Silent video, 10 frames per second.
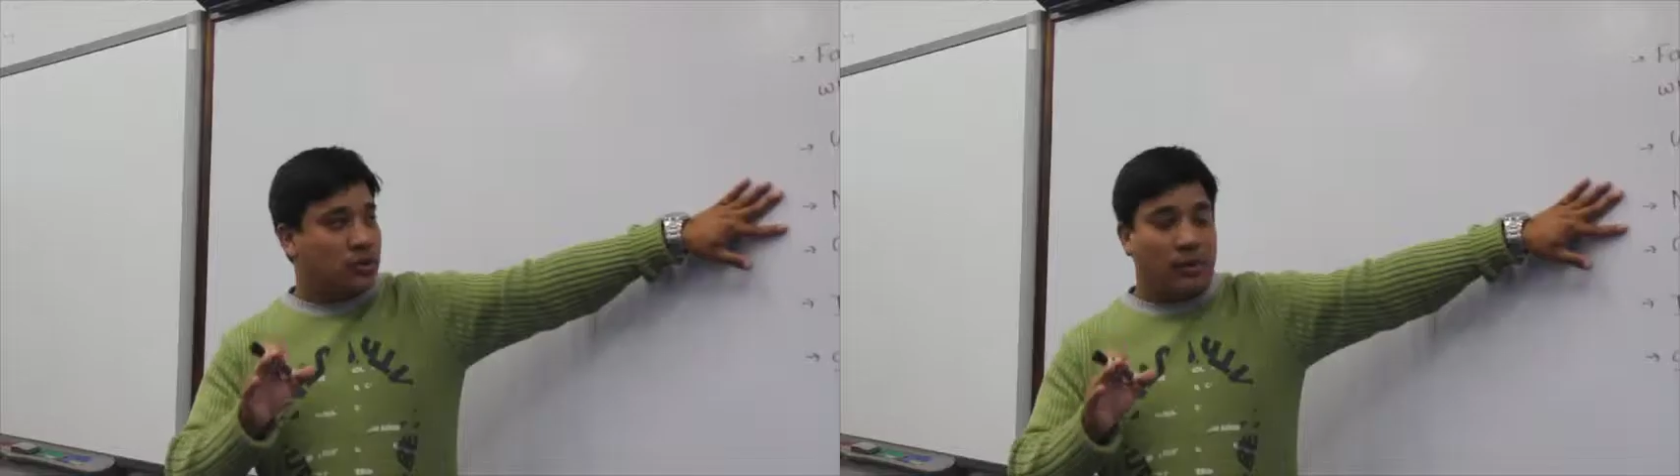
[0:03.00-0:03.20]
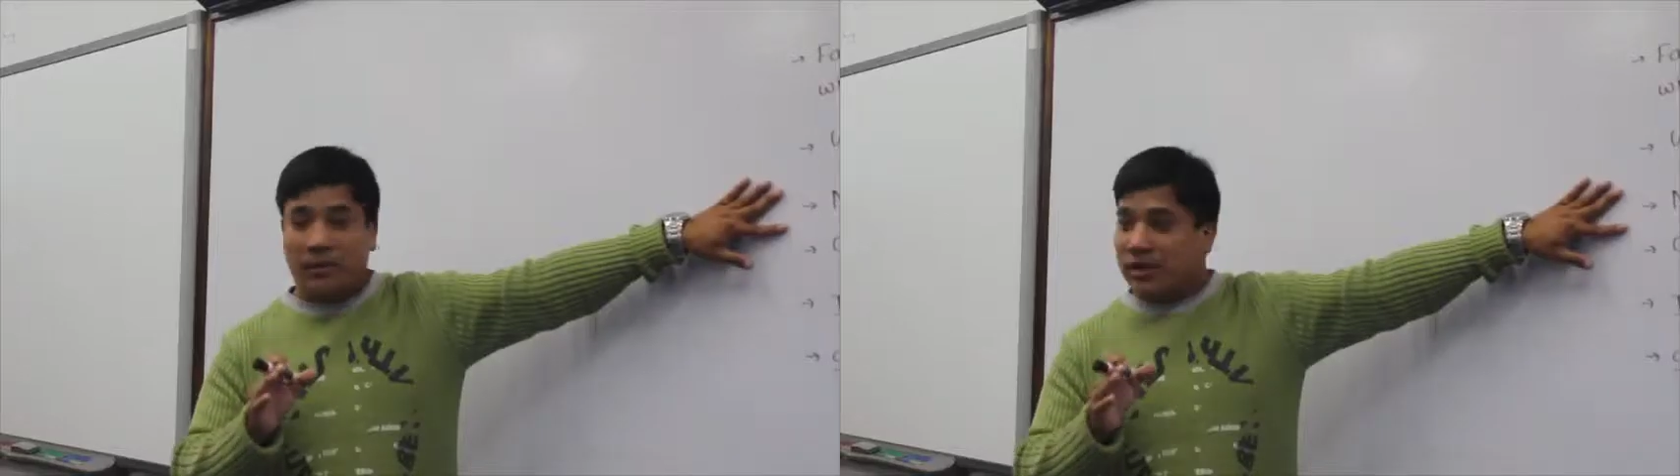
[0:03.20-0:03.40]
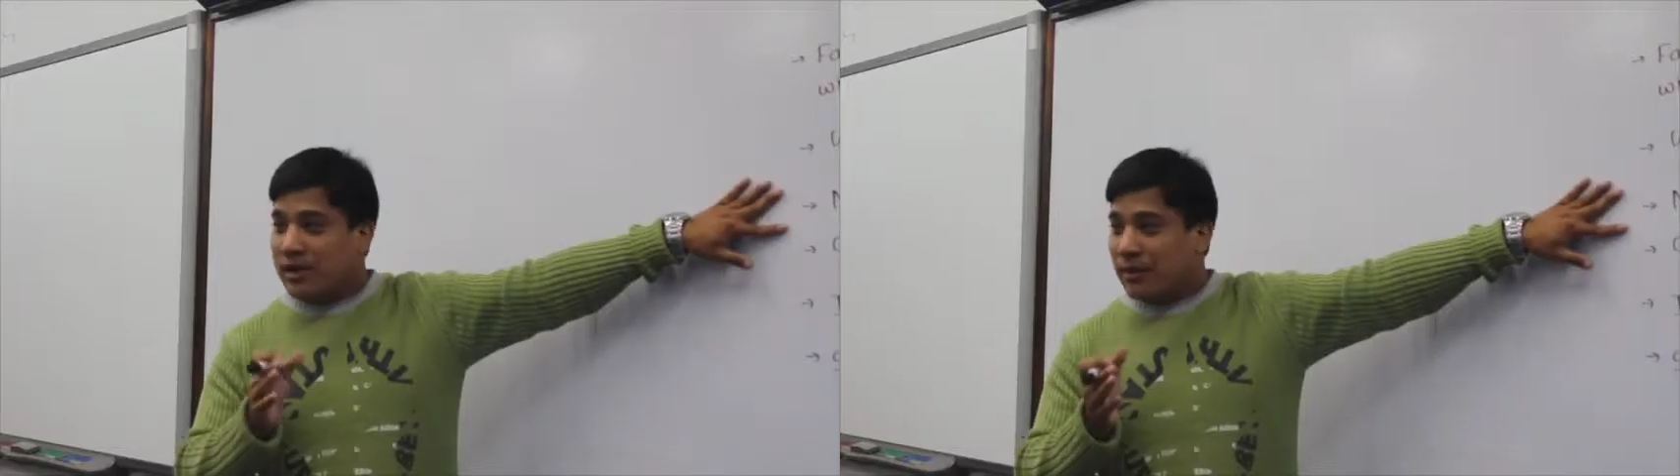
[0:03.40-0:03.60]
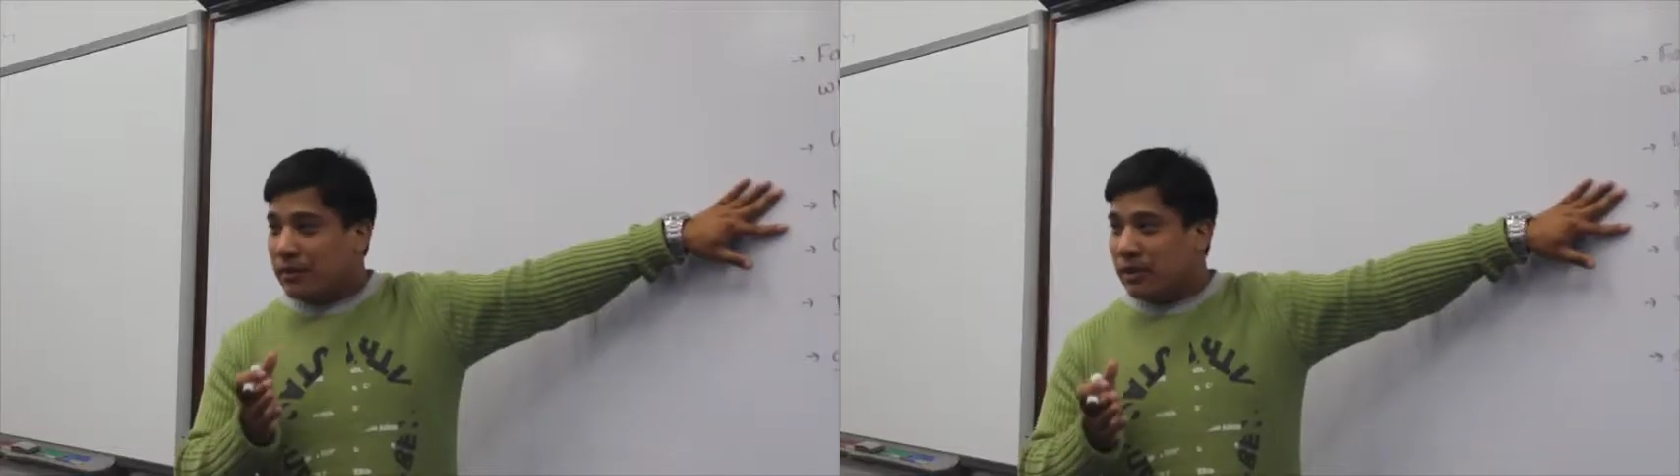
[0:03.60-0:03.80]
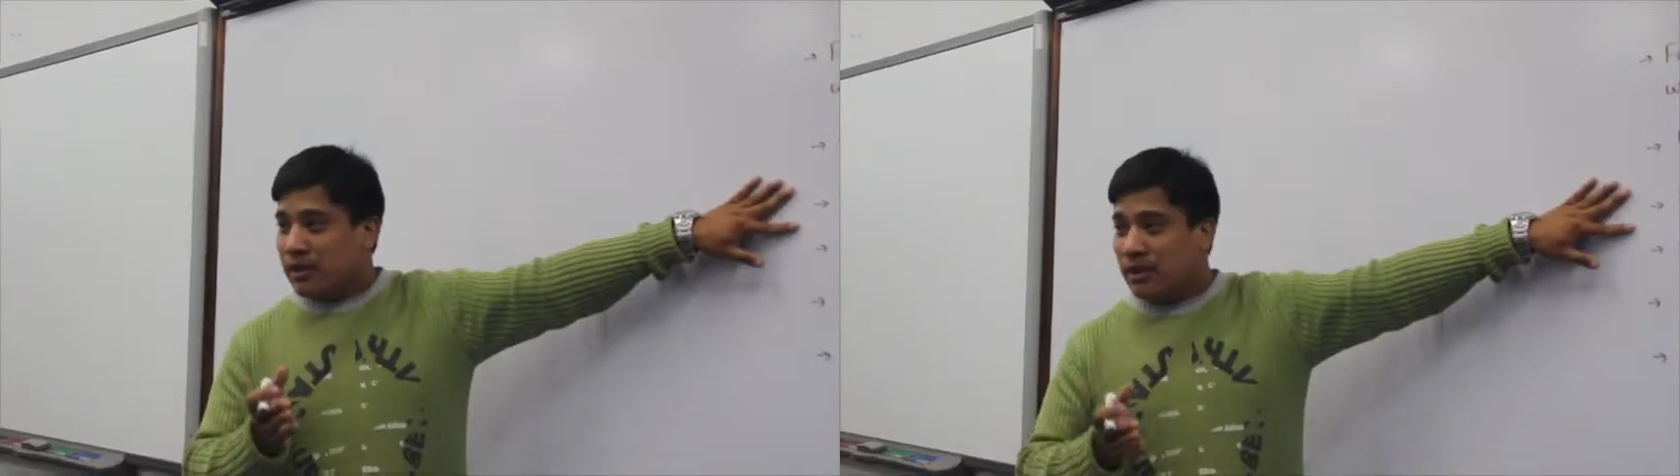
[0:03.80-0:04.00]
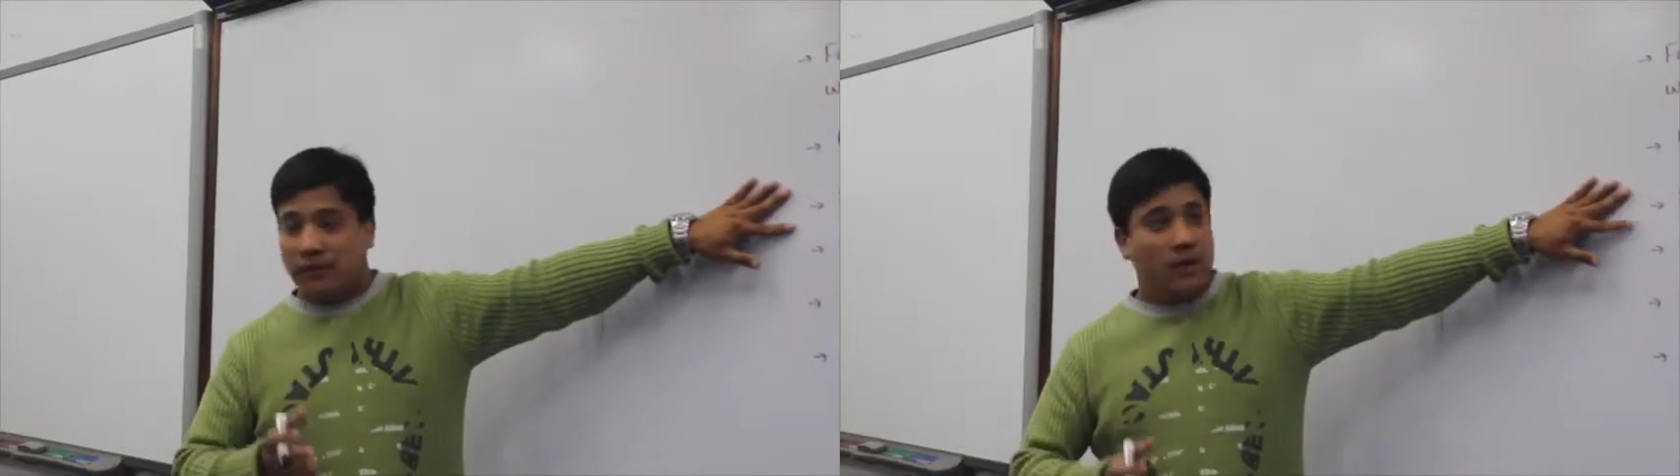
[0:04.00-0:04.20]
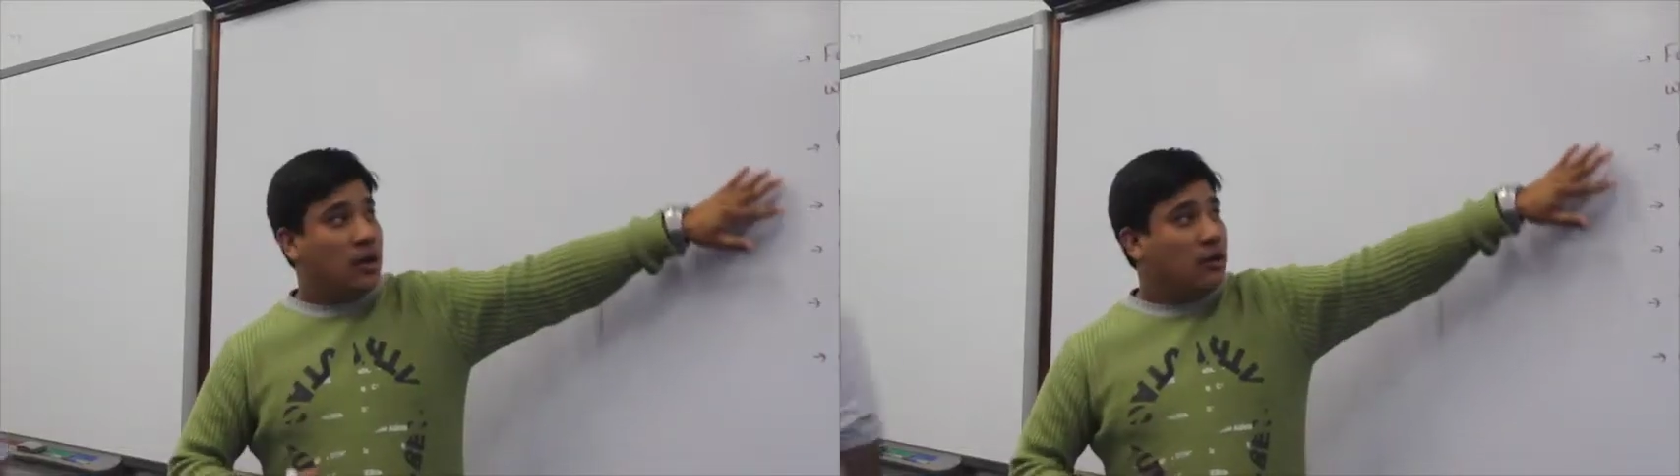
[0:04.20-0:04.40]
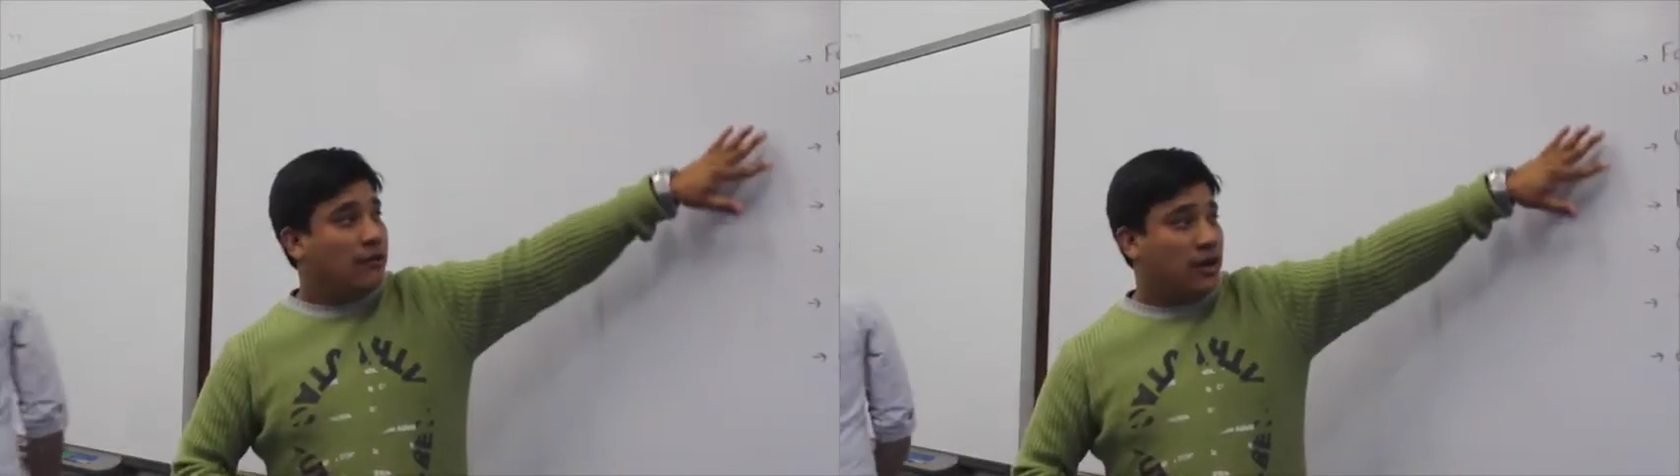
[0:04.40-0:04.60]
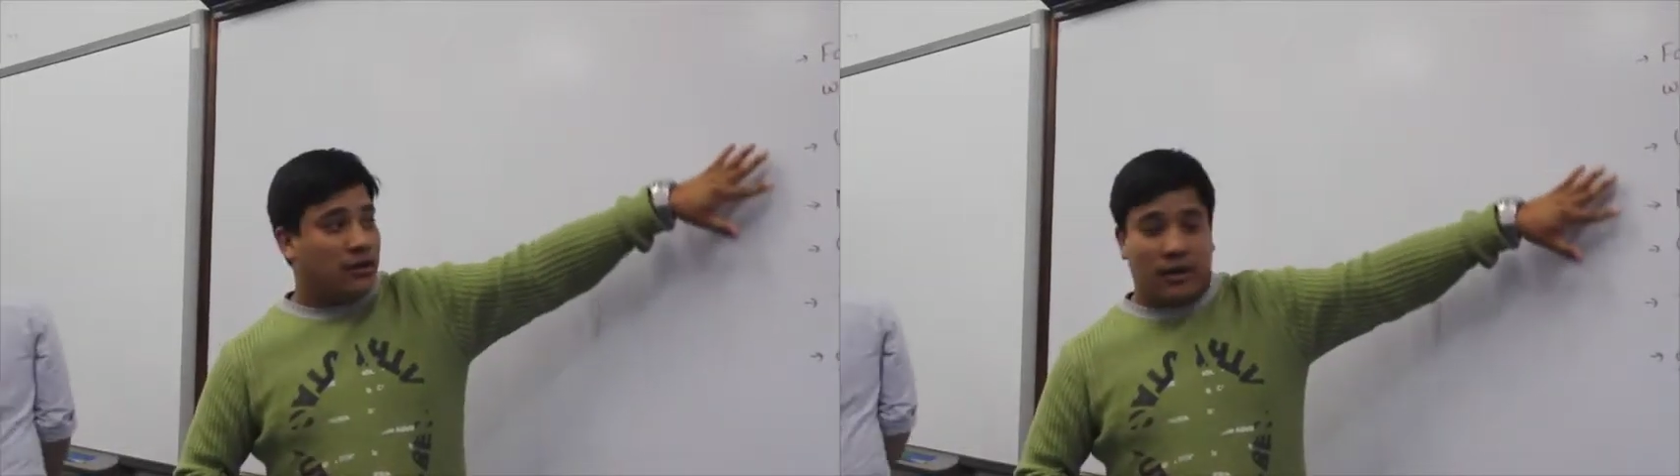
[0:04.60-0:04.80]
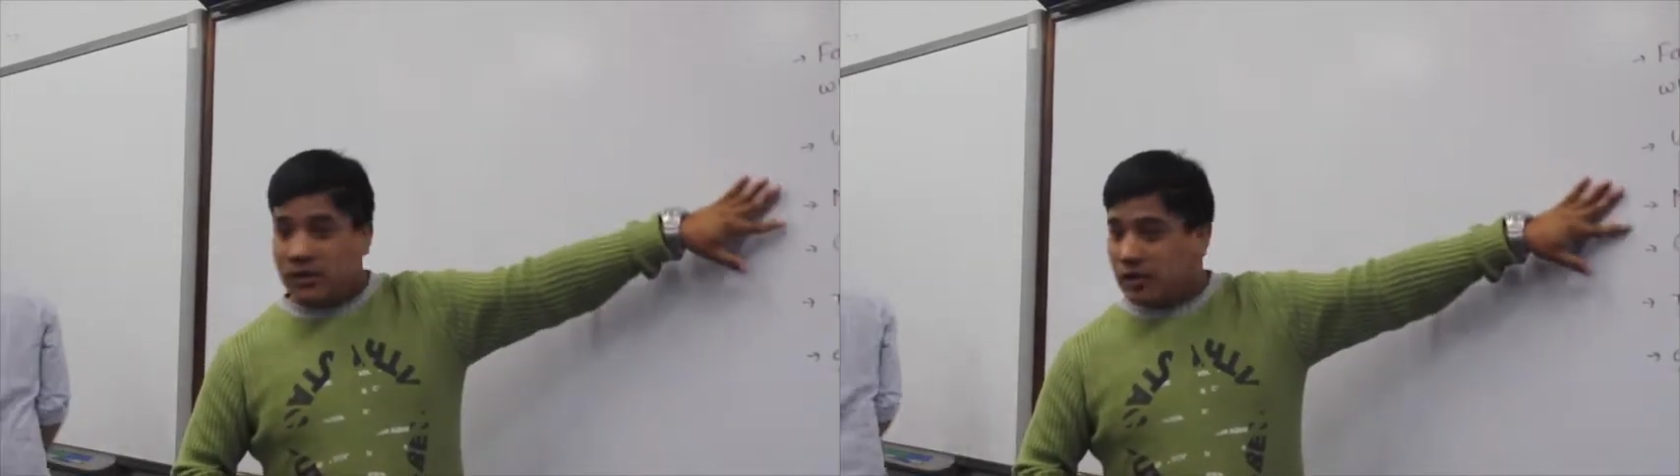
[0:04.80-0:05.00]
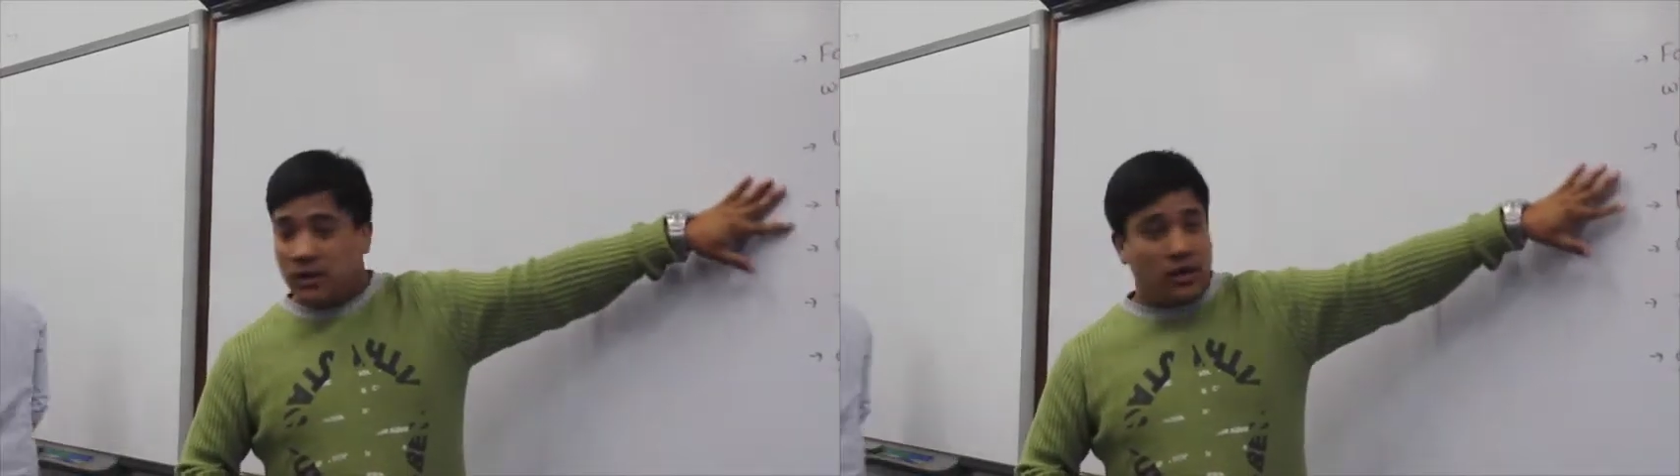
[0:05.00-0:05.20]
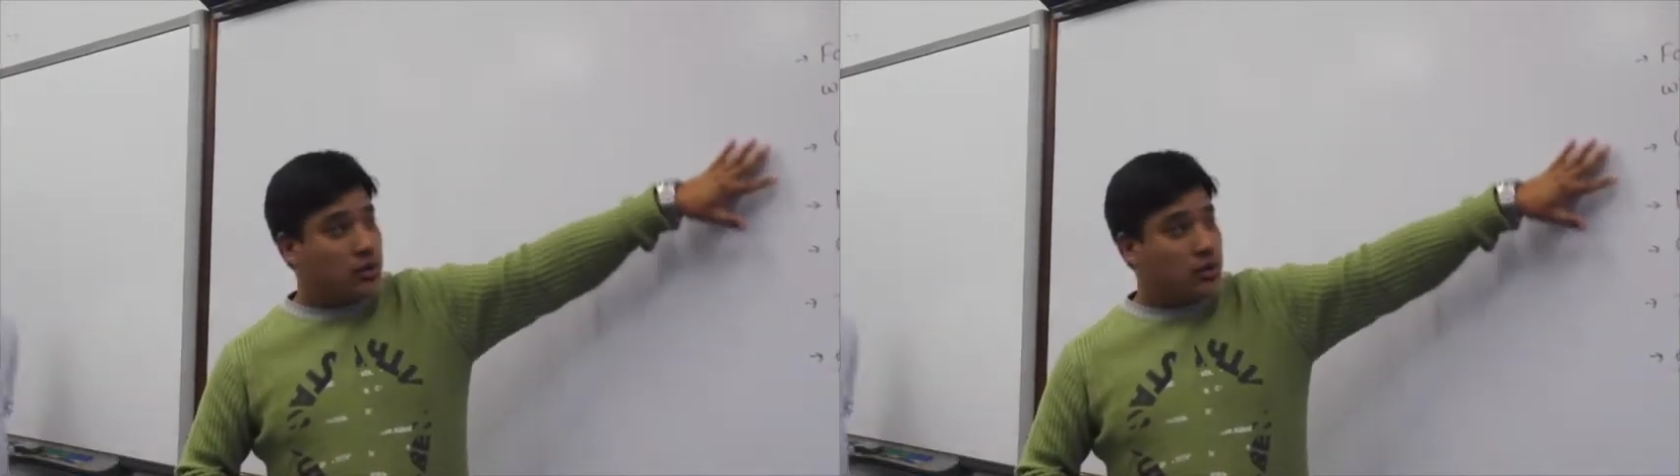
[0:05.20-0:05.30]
some of the examples of factorization